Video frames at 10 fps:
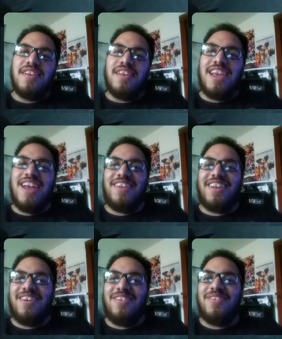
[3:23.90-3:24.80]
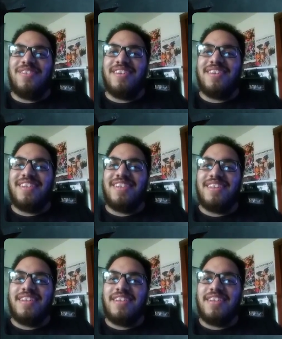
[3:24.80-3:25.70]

(no one is talking)